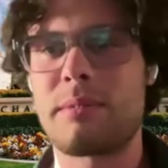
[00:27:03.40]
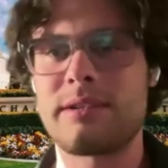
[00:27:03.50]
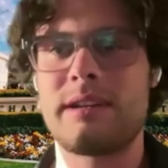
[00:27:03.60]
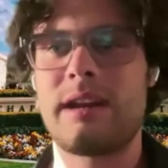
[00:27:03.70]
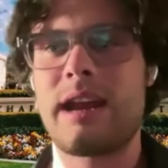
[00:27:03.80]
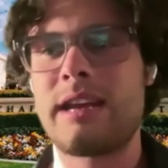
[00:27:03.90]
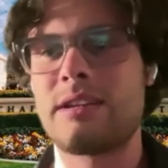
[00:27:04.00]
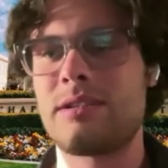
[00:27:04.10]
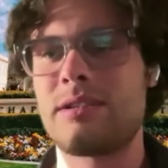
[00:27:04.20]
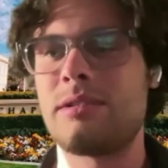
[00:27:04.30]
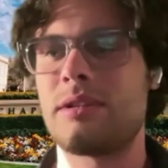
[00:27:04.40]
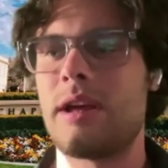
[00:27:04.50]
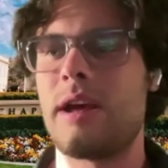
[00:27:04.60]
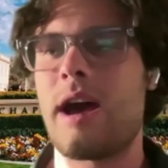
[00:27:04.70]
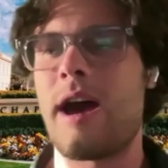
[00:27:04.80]
person in high school.
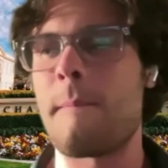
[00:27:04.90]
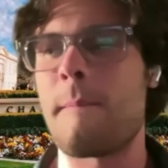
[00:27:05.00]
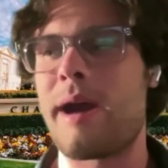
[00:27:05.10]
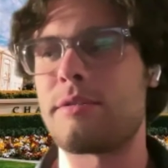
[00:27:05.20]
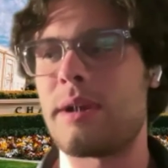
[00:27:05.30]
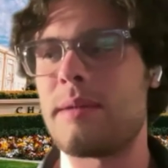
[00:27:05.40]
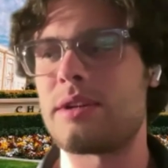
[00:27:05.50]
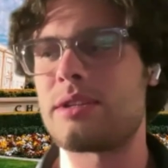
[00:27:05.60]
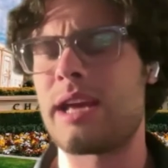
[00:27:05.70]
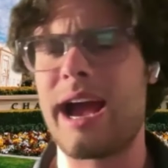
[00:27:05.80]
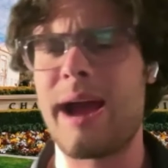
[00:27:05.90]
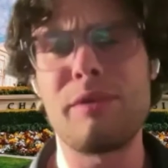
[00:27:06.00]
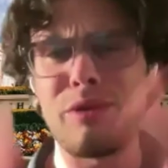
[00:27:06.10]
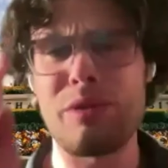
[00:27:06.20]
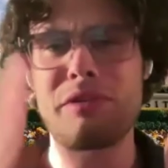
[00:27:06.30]
I was pretty much like, I'm
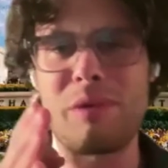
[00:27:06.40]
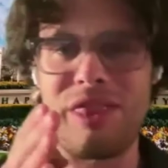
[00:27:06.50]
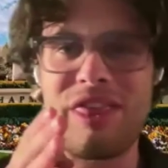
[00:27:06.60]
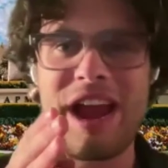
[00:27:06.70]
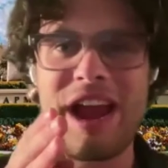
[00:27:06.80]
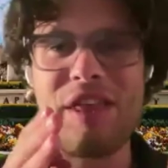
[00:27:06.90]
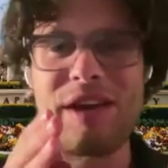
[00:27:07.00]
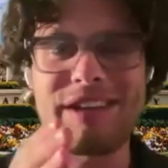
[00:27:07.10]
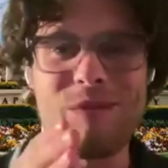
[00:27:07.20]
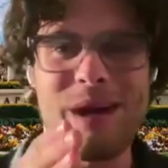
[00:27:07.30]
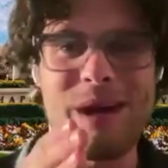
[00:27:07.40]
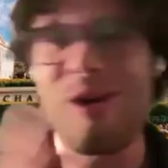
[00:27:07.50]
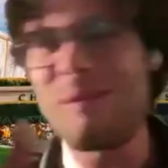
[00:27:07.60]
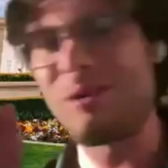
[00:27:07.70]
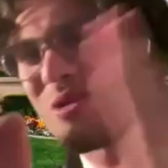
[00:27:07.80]
going to do this one thing, and then I was like, wait, no,
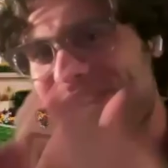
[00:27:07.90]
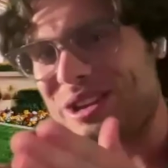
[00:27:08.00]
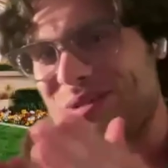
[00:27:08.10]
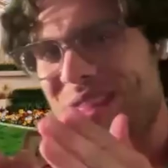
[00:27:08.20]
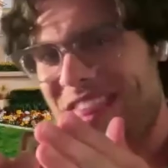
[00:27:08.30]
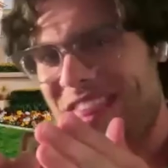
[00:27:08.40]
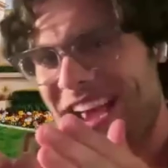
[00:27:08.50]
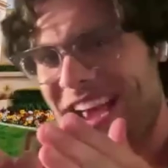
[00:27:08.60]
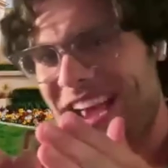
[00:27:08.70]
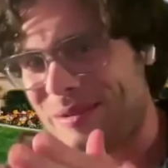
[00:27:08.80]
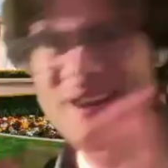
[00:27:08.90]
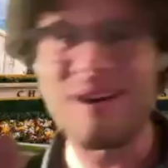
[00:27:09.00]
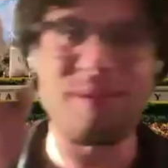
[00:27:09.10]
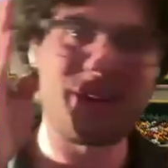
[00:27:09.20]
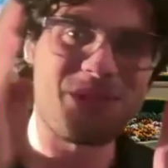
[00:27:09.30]
I'm going to do this one thing, and I was like, wait, no,
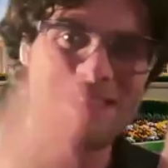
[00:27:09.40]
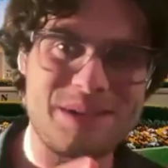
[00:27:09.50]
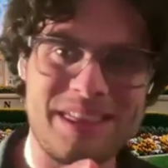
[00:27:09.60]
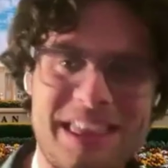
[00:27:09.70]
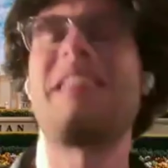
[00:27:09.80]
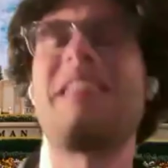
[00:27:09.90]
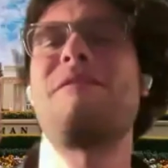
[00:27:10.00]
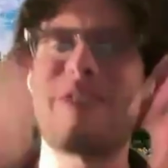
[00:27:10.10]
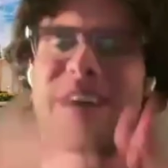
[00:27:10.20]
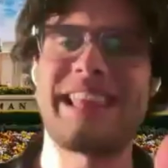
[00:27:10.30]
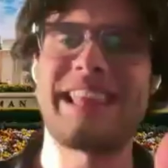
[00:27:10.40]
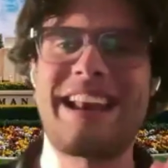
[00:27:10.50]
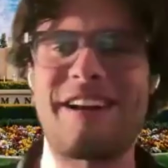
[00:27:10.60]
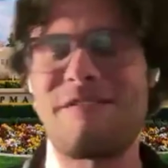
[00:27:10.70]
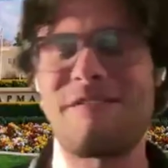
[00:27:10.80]
I'm going to do this one thing, and then finally
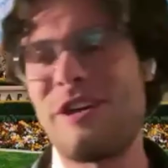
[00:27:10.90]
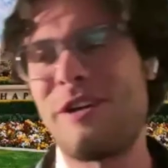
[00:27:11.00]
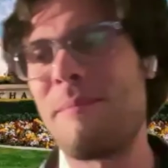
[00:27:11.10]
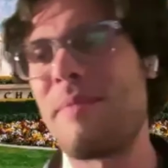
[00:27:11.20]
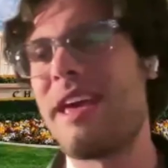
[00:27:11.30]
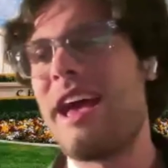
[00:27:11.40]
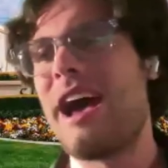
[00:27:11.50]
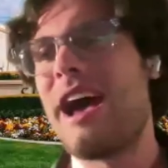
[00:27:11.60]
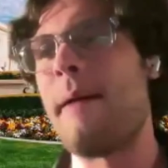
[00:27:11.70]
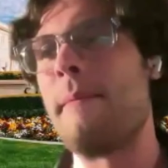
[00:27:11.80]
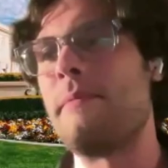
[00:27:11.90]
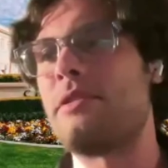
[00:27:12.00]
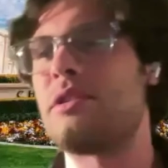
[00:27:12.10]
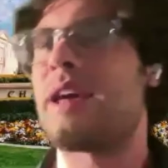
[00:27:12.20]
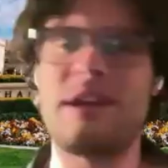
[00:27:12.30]
landed on film. So
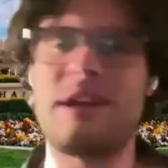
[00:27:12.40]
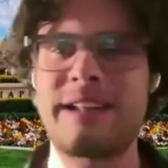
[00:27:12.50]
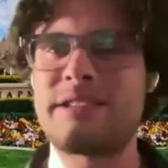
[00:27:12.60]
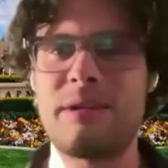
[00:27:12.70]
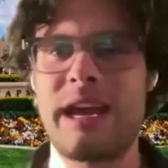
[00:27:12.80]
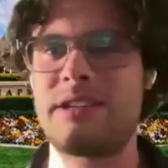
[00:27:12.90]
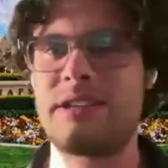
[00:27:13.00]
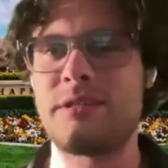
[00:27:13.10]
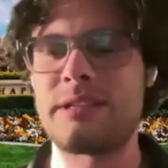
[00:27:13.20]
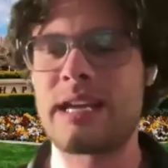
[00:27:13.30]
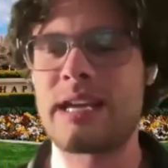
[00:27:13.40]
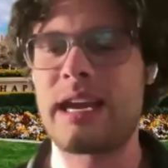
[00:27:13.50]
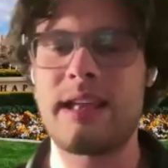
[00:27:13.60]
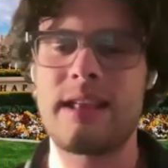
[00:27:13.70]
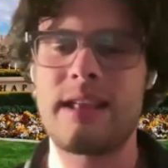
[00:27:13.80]
that that's okay too. Is like
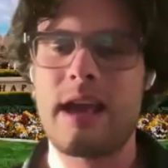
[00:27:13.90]
it,